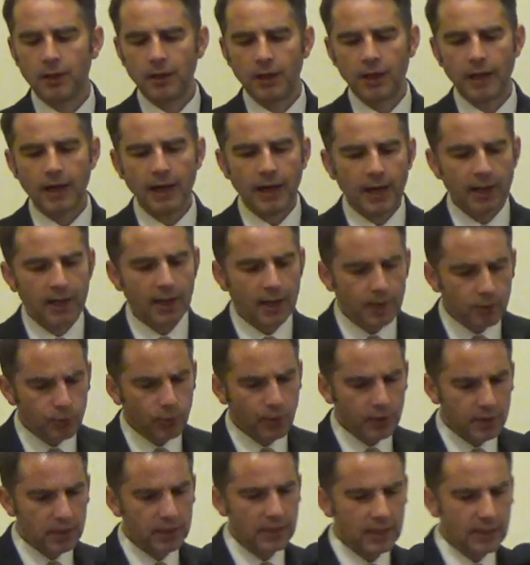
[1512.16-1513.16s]
And
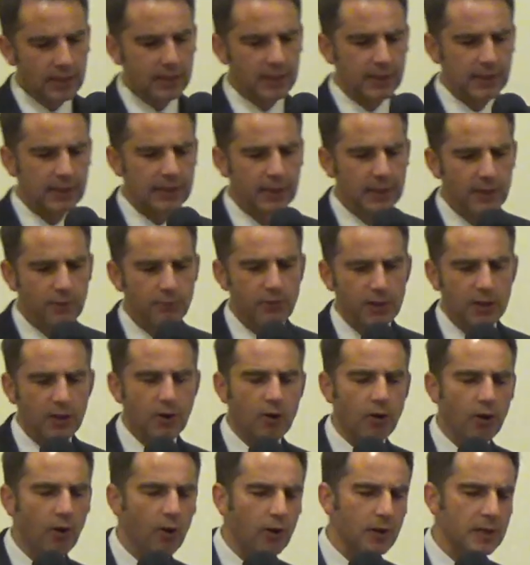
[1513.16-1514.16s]
what he is here
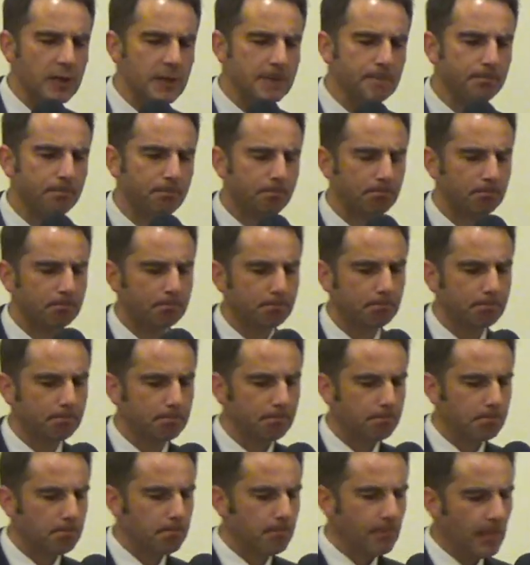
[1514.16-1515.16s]
recording
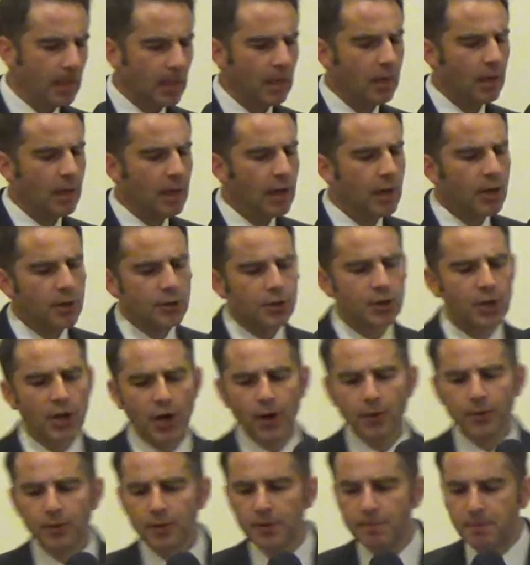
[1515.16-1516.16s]
is
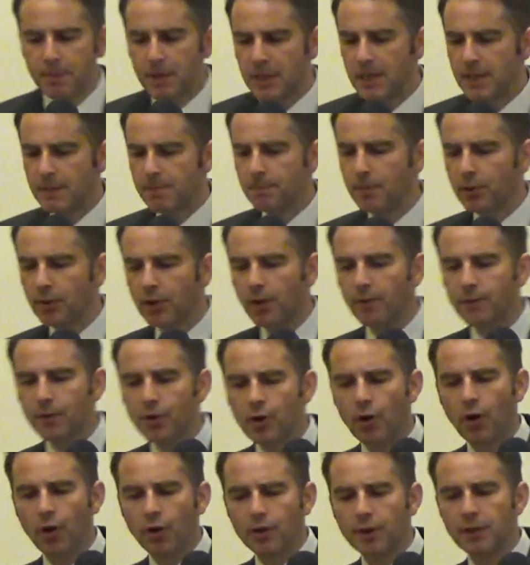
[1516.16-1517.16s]
how the people of
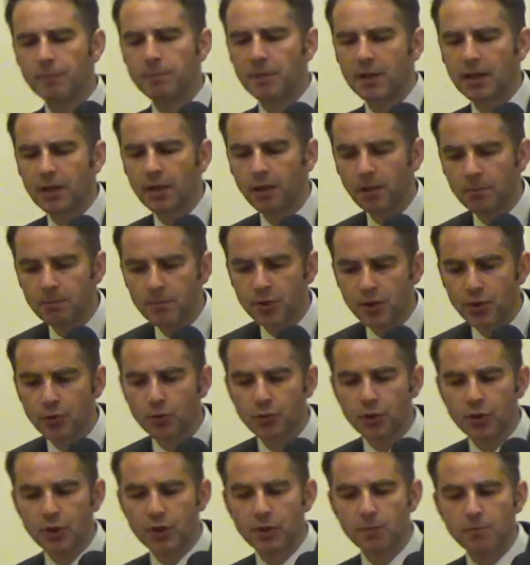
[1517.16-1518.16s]
God have become
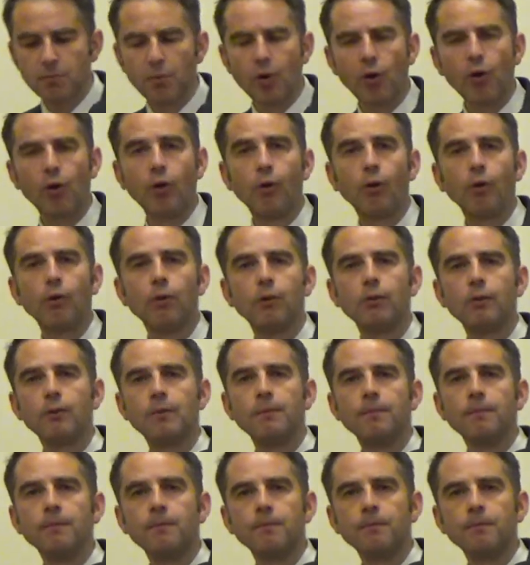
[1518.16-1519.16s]
so small